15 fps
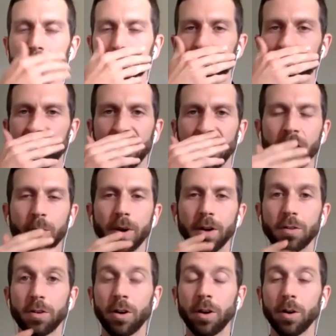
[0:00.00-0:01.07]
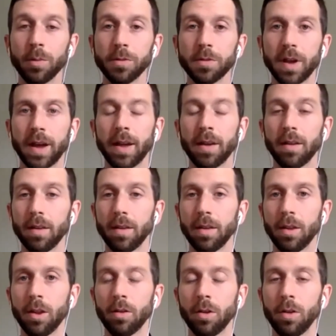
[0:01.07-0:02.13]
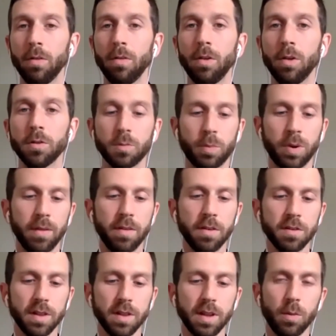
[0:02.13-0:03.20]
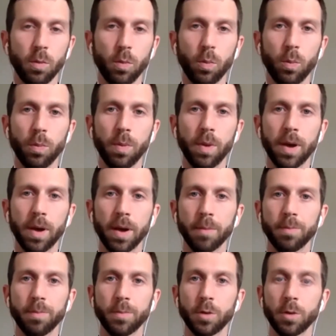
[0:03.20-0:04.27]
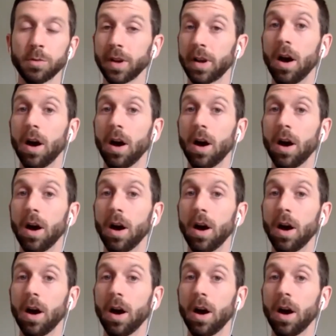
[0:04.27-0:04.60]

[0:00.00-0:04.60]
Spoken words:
you're talking about terms, you used previously terms like